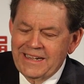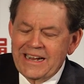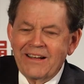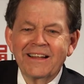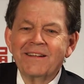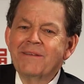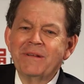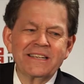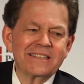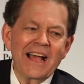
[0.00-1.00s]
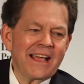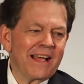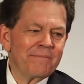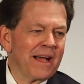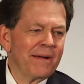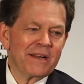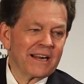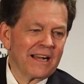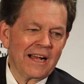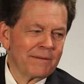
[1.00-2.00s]
Now, let me just, I'm an
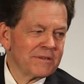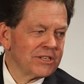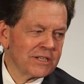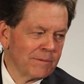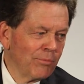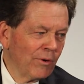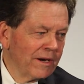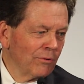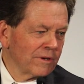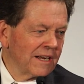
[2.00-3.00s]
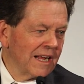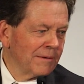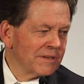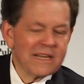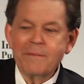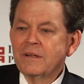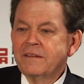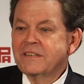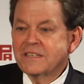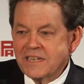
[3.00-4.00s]
economist, just a boring old economist. I
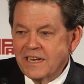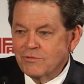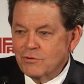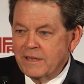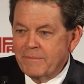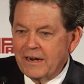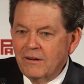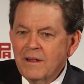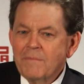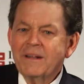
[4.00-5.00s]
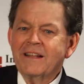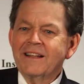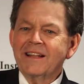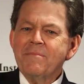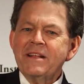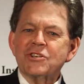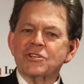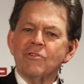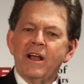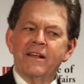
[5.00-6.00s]
believe incentives really matter. But let me
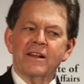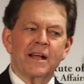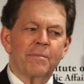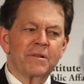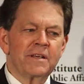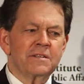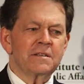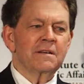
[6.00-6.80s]
just try on a couple of these.